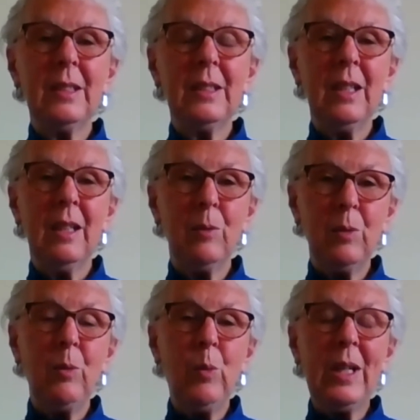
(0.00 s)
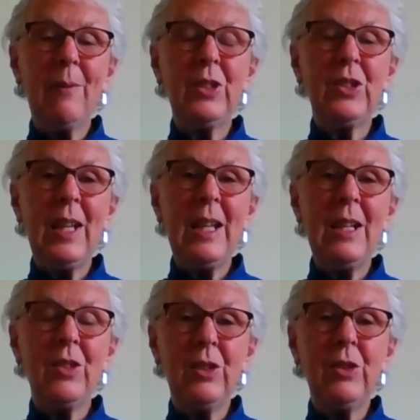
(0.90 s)
at whatever
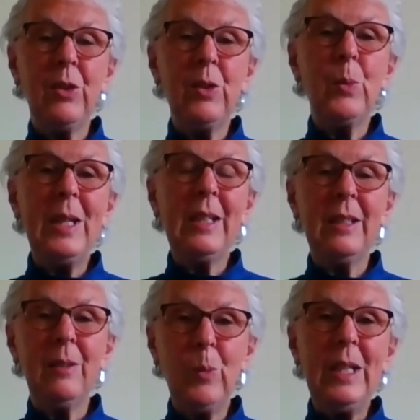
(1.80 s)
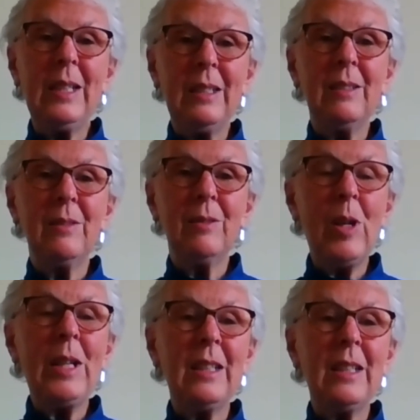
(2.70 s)
stage. The sooner we can
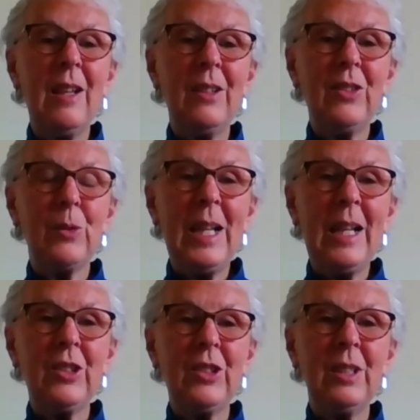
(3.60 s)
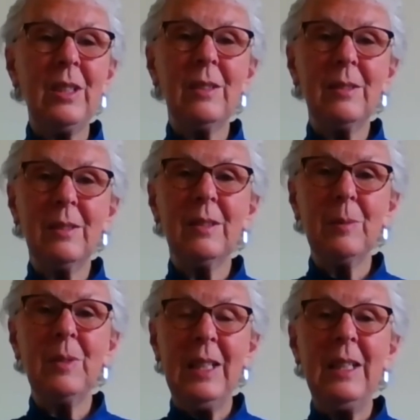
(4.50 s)
recognize the reaction,
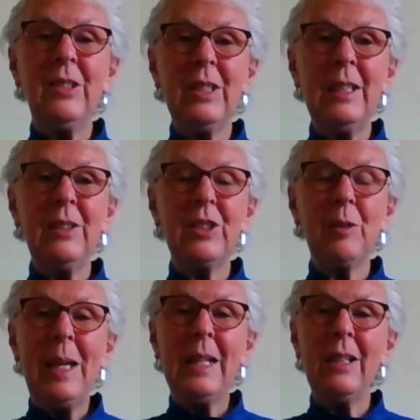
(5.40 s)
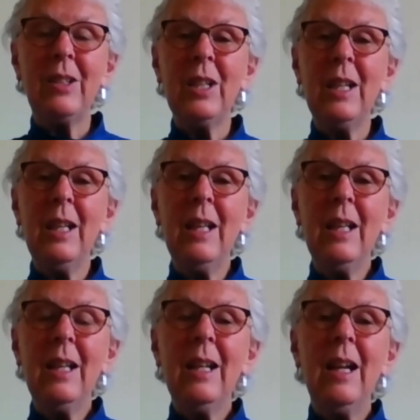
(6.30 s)
the easier it is to manage.
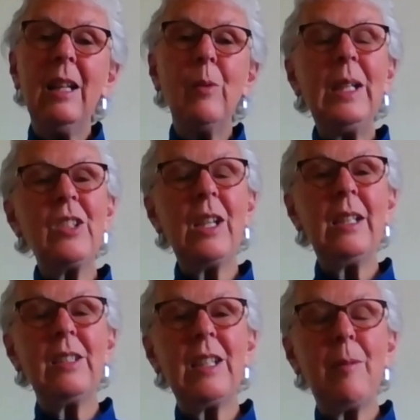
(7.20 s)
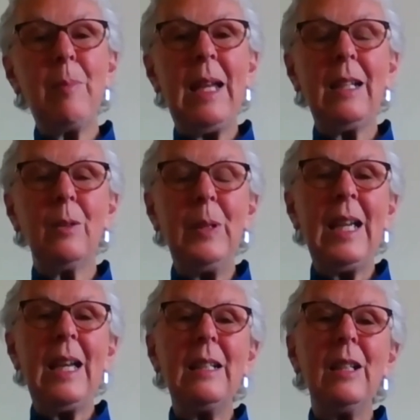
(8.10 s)
And then we can take a step back. We
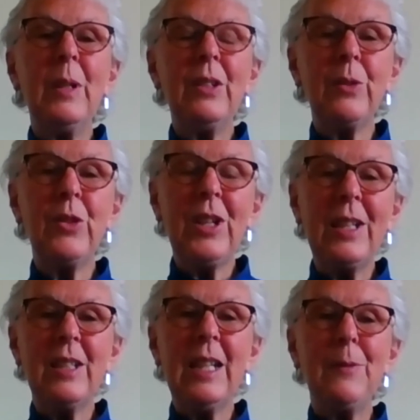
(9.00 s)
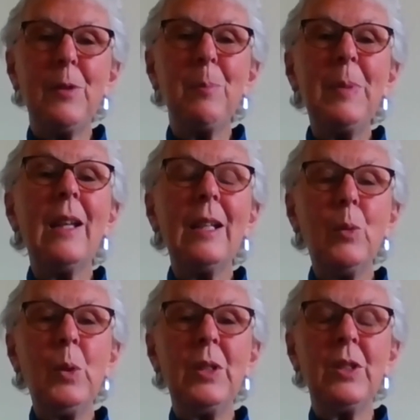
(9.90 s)
can, in the words of Shantideva, be like
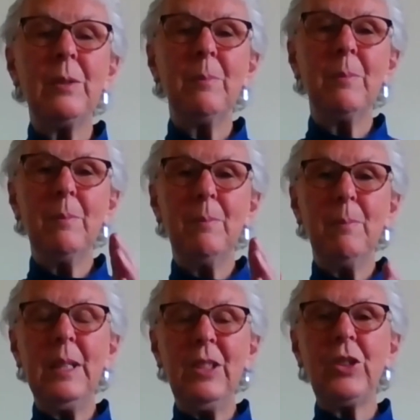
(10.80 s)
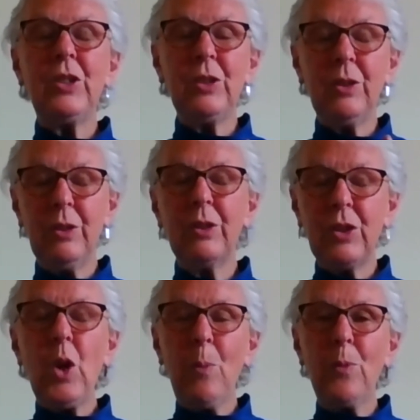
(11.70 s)
wood. Just
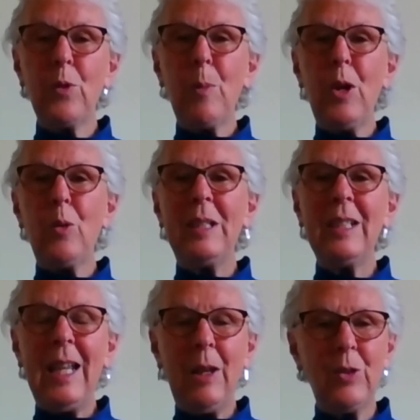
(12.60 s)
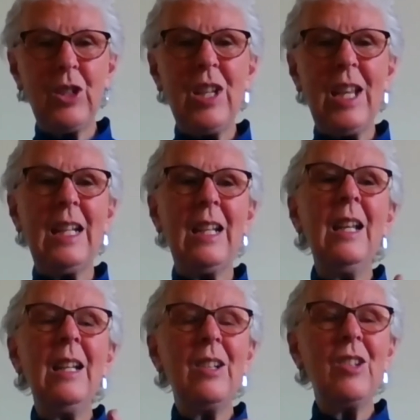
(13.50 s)
stop for a moment, count to 10,
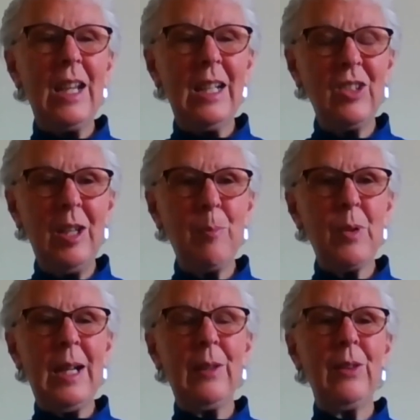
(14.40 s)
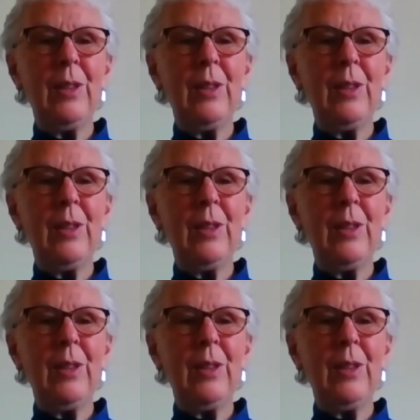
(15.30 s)
take a deep breath,